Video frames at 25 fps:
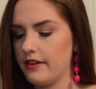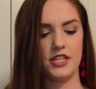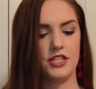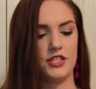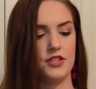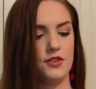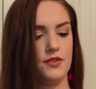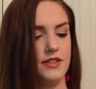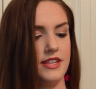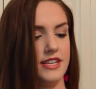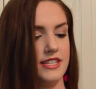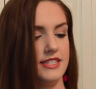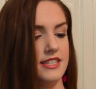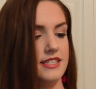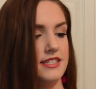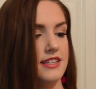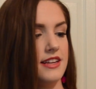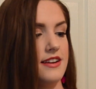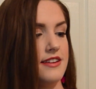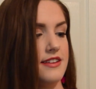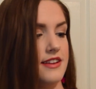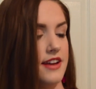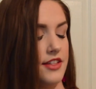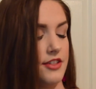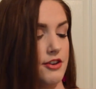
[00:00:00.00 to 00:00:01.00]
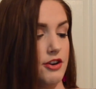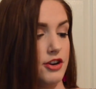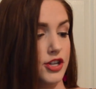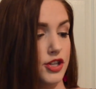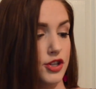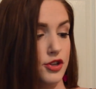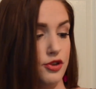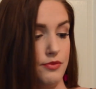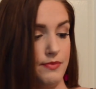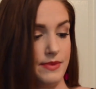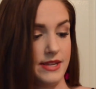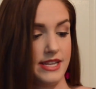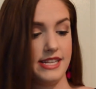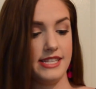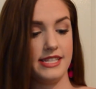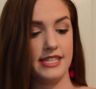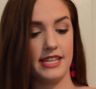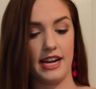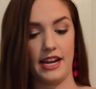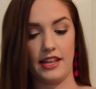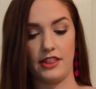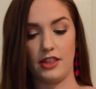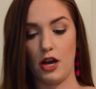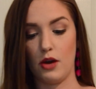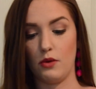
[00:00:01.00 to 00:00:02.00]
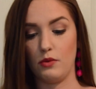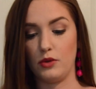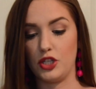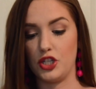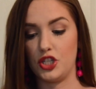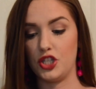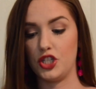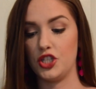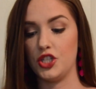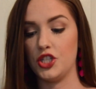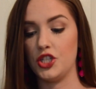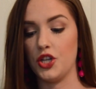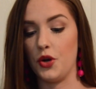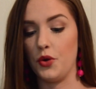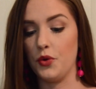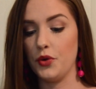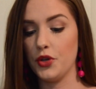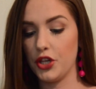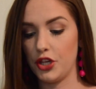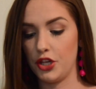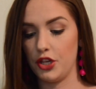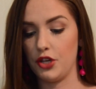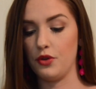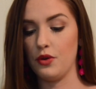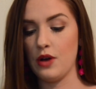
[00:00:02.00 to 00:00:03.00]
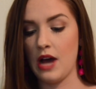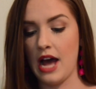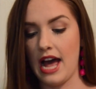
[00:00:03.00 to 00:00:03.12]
So this is another 2-piece that I thought was so cute.